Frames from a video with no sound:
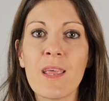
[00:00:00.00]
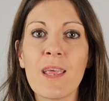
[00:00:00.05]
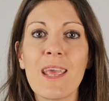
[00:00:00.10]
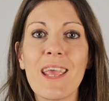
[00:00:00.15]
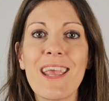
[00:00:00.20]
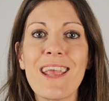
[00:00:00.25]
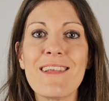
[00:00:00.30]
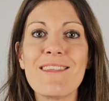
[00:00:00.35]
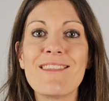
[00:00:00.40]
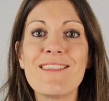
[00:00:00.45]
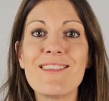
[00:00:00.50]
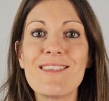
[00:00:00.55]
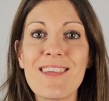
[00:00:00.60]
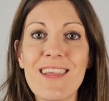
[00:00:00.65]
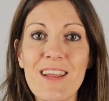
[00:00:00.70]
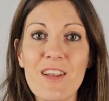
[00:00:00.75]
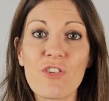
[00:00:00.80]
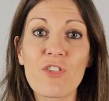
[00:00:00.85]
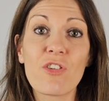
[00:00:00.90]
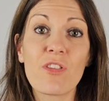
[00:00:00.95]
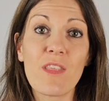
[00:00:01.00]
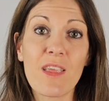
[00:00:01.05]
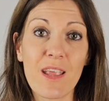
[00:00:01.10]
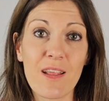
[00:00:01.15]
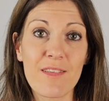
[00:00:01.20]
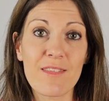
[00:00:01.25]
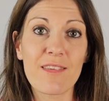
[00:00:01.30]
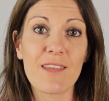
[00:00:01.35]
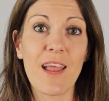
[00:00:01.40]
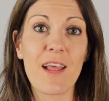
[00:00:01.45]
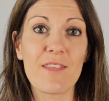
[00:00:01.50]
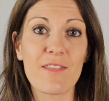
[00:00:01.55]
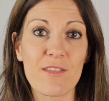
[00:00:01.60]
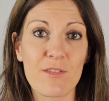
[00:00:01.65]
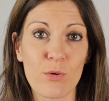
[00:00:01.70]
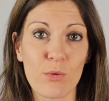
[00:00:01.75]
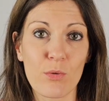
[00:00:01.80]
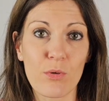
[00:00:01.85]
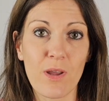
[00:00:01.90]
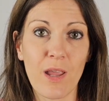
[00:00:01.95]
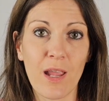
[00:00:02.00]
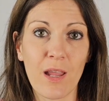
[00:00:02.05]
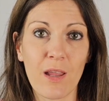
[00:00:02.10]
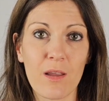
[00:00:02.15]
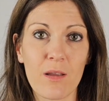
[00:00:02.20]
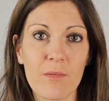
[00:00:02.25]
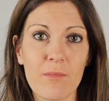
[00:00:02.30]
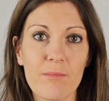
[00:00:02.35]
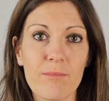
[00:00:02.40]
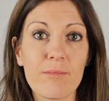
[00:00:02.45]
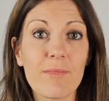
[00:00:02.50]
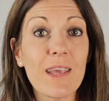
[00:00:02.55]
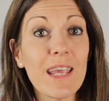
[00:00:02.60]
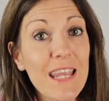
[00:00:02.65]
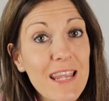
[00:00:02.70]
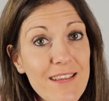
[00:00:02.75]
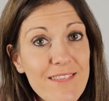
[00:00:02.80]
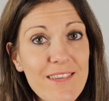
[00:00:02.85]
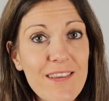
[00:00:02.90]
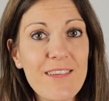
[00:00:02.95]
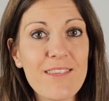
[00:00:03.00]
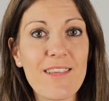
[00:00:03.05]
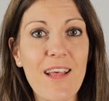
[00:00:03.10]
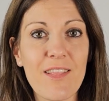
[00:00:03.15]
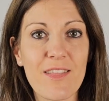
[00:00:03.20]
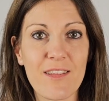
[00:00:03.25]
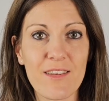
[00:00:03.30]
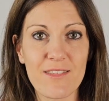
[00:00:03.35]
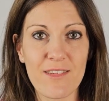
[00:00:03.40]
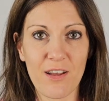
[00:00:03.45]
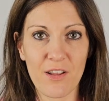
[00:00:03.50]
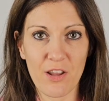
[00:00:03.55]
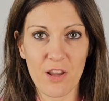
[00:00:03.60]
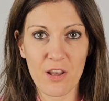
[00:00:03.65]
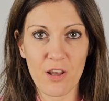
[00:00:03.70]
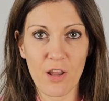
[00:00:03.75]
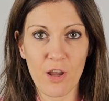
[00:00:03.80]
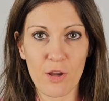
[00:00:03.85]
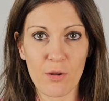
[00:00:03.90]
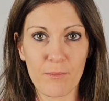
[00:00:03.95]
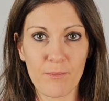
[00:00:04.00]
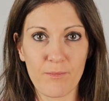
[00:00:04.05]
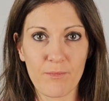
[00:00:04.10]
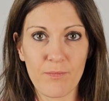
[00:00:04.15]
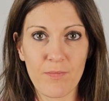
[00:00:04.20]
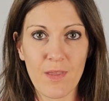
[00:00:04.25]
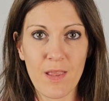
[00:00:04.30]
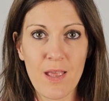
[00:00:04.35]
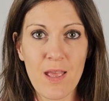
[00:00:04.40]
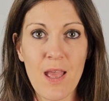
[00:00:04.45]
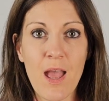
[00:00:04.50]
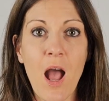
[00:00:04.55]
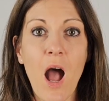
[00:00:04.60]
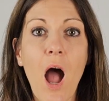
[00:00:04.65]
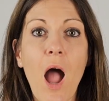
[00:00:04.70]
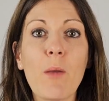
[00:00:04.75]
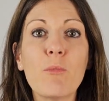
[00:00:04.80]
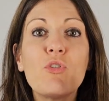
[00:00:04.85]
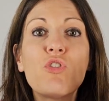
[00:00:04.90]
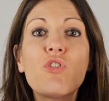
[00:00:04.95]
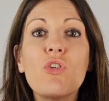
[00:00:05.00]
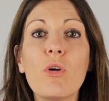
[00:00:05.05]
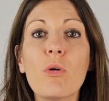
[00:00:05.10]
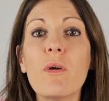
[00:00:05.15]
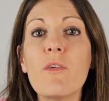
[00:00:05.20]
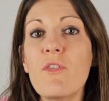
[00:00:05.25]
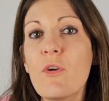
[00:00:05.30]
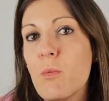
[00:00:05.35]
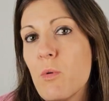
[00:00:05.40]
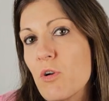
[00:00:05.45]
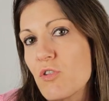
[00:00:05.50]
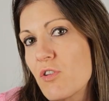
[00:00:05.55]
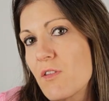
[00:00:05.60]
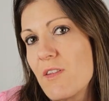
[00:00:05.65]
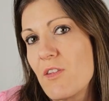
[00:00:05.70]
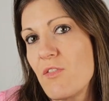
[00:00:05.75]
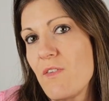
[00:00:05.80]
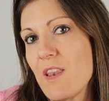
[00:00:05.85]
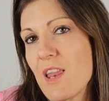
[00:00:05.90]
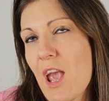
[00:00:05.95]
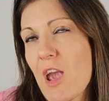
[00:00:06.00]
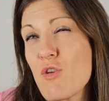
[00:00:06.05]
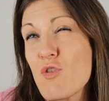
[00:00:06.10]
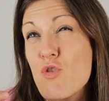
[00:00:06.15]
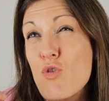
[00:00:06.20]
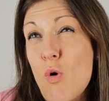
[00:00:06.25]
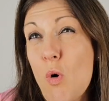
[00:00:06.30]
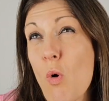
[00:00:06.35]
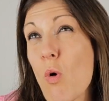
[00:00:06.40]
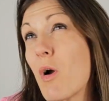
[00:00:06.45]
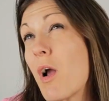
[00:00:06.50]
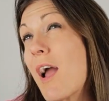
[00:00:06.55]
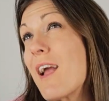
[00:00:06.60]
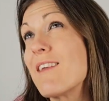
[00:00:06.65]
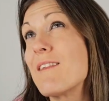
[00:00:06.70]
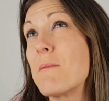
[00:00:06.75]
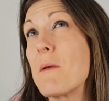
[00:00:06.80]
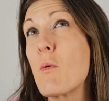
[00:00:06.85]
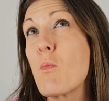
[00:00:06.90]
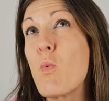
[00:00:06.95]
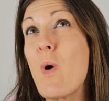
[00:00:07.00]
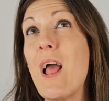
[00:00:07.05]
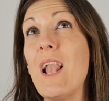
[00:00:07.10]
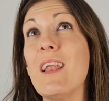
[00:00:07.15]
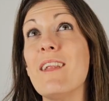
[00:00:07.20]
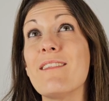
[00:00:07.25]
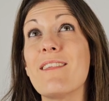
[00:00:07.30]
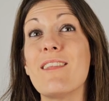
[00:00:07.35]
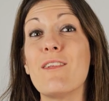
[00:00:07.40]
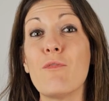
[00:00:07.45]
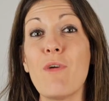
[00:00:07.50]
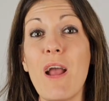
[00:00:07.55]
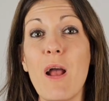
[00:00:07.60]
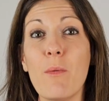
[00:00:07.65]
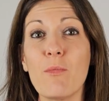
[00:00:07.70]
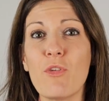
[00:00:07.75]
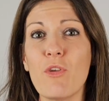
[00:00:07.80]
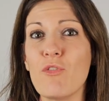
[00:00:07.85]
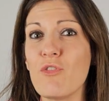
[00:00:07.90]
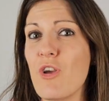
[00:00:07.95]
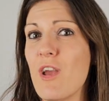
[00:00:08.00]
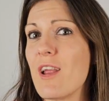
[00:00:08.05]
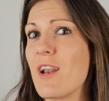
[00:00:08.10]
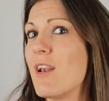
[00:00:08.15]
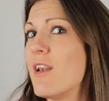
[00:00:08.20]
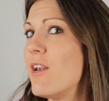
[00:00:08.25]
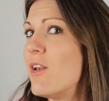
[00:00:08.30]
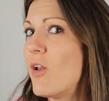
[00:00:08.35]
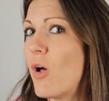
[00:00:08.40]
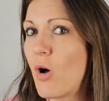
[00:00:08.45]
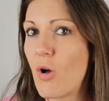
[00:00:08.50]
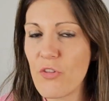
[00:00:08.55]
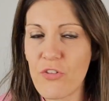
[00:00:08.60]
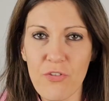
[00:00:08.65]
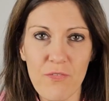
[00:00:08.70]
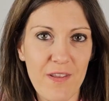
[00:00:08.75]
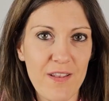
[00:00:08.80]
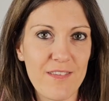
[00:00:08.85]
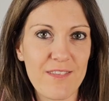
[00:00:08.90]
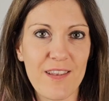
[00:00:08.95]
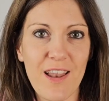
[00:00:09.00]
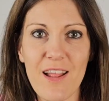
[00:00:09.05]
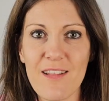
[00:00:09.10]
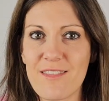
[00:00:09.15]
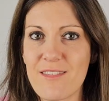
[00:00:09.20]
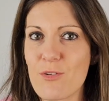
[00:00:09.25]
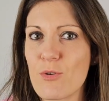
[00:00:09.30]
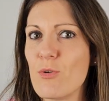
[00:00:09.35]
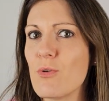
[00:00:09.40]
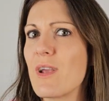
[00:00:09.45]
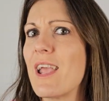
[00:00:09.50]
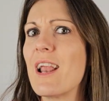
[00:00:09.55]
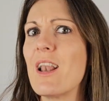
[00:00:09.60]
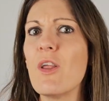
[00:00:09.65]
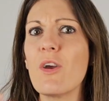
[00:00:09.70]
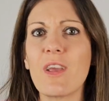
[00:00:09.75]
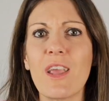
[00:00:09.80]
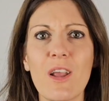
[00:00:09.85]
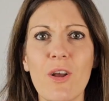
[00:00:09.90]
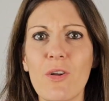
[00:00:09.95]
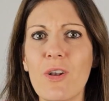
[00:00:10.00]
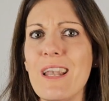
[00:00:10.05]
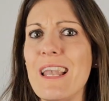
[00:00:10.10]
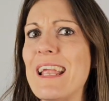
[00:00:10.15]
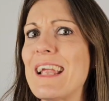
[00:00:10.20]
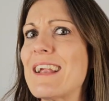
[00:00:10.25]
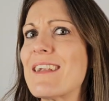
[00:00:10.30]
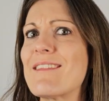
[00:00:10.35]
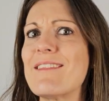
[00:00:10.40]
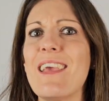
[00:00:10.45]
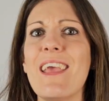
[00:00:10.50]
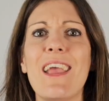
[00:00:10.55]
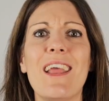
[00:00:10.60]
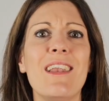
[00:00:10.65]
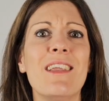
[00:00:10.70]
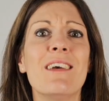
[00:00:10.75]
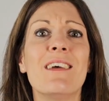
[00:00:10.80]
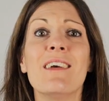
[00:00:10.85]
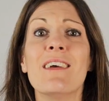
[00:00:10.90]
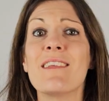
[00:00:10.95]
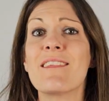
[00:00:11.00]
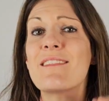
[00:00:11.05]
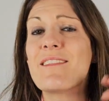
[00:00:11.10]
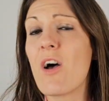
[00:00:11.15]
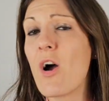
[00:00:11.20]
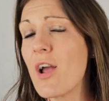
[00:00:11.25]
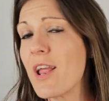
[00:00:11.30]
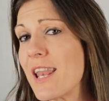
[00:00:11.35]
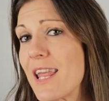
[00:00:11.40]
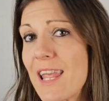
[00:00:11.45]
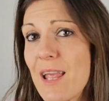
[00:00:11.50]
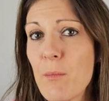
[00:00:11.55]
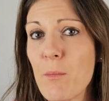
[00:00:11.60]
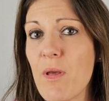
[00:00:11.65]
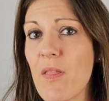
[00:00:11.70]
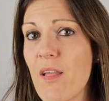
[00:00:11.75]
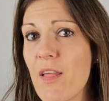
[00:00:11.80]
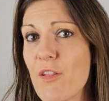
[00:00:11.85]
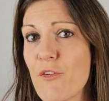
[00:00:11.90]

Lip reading: is ditch the internet stalking. Easier said than done, I know. I'm sure if you're watching this video, you're going to be well into the realms of doing lots of internet stalking, looking on LinkedIn, signing in with other